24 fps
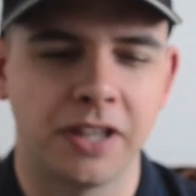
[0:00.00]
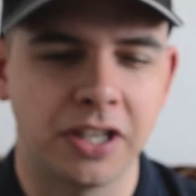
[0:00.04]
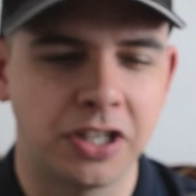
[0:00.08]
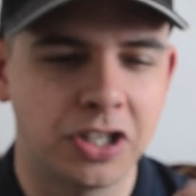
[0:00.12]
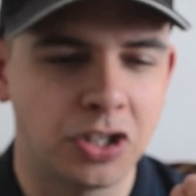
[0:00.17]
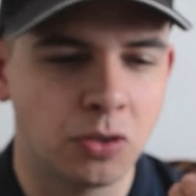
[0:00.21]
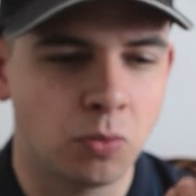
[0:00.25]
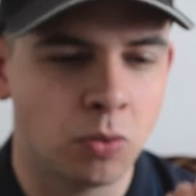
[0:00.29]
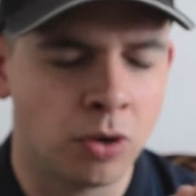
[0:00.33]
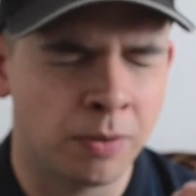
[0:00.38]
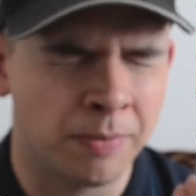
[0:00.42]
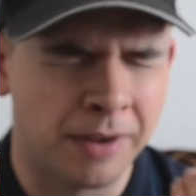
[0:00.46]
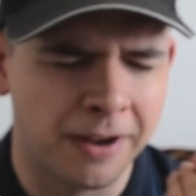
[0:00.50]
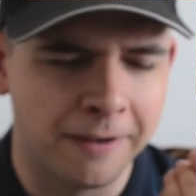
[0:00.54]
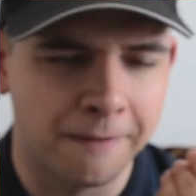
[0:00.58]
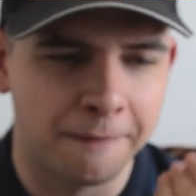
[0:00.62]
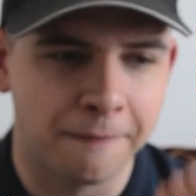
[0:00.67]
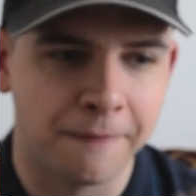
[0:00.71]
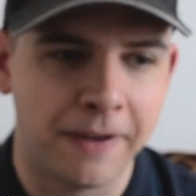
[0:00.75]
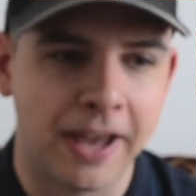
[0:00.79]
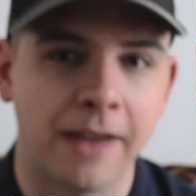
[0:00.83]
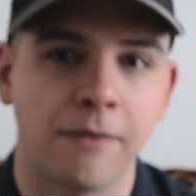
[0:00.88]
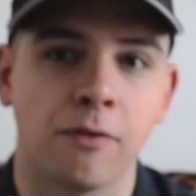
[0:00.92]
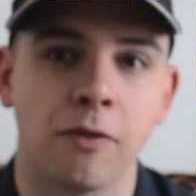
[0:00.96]
This is one of my
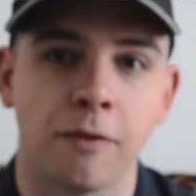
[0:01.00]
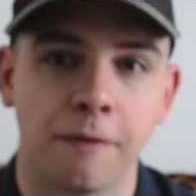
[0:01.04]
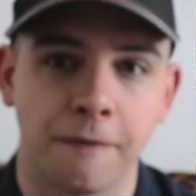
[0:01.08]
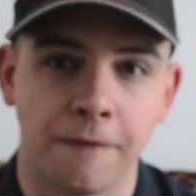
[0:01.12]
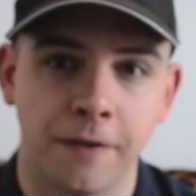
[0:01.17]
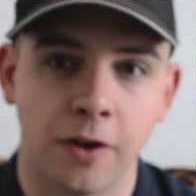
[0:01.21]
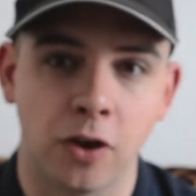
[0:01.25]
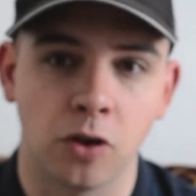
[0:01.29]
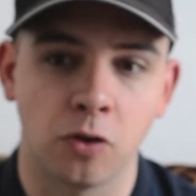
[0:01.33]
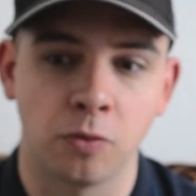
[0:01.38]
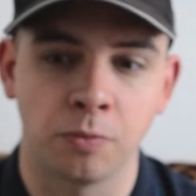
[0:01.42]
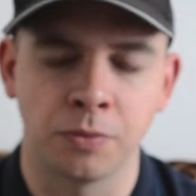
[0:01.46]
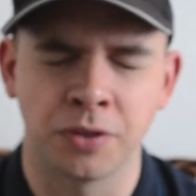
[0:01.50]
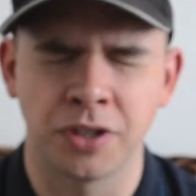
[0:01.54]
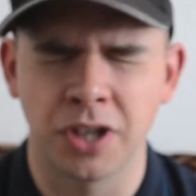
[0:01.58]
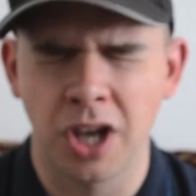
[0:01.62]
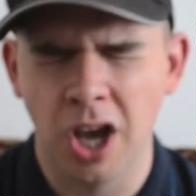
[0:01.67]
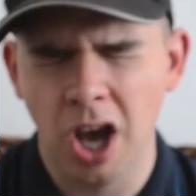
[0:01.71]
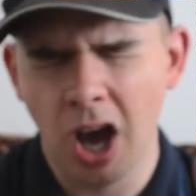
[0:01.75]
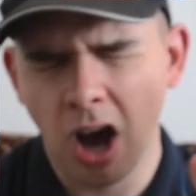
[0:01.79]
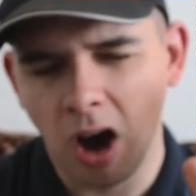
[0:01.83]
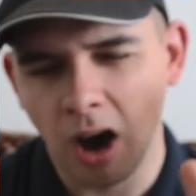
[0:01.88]
favourite films.